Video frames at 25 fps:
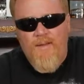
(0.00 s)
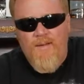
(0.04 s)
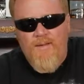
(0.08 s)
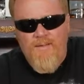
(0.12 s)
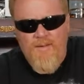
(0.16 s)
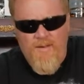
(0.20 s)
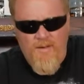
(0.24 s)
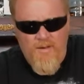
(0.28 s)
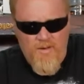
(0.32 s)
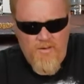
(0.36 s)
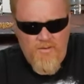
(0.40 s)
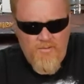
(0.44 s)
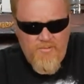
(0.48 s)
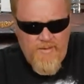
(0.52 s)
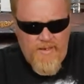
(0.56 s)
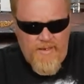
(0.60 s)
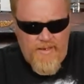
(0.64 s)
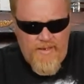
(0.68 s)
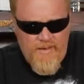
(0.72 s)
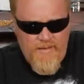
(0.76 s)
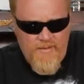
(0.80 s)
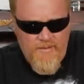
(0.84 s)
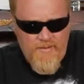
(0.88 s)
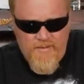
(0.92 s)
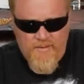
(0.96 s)
No,
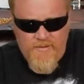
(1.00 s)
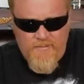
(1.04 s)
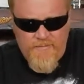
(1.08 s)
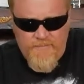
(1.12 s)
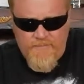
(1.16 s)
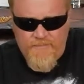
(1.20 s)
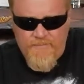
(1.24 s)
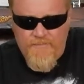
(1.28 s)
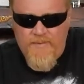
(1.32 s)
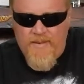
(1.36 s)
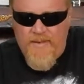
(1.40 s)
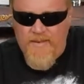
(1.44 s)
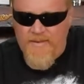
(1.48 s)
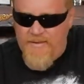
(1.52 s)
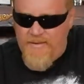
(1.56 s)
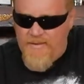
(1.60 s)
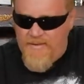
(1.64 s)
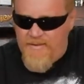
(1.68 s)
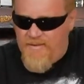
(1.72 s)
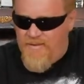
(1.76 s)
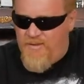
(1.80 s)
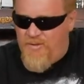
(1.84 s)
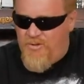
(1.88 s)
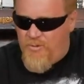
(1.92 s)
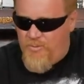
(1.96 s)
Tang's... This
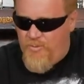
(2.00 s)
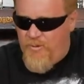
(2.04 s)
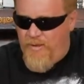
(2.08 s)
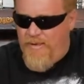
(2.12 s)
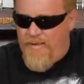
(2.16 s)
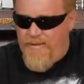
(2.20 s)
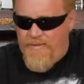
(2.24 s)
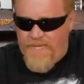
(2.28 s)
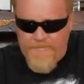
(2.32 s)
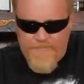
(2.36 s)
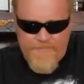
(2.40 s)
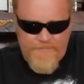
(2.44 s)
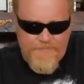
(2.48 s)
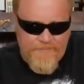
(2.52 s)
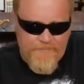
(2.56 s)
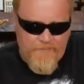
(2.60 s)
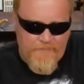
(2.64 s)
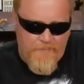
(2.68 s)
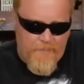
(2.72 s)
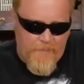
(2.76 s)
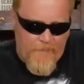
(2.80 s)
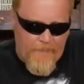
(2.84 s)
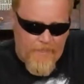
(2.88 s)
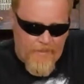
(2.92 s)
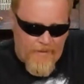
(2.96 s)
is sweet.
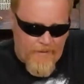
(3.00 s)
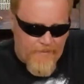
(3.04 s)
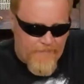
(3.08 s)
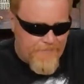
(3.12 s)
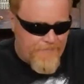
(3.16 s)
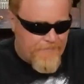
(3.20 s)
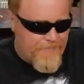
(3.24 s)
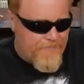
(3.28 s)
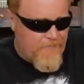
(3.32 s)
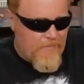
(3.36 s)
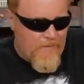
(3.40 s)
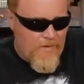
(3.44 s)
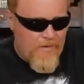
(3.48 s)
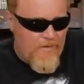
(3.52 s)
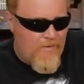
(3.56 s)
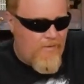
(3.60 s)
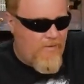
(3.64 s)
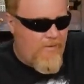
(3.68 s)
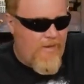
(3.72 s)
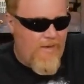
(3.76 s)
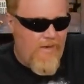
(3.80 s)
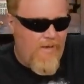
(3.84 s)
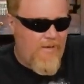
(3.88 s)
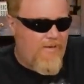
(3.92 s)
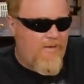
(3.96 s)
You
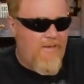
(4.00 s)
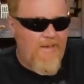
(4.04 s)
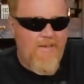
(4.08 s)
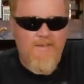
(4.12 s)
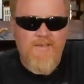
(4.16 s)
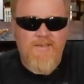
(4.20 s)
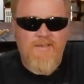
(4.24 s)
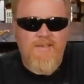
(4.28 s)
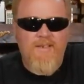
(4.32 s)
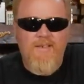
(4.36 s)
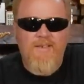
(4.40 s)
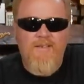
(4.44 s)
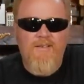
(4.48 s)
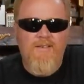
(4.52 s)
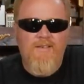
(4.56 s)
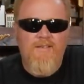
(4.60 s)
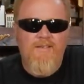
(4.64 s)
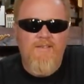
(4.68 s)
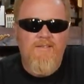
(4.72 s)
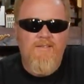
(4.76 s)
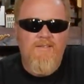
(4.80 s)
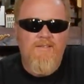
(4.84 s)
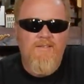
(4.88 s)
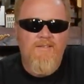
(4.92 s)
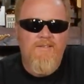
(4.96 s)
can't taste any of
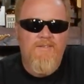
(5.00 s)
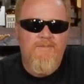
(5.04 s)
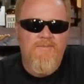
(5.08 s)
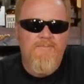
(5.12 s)
the...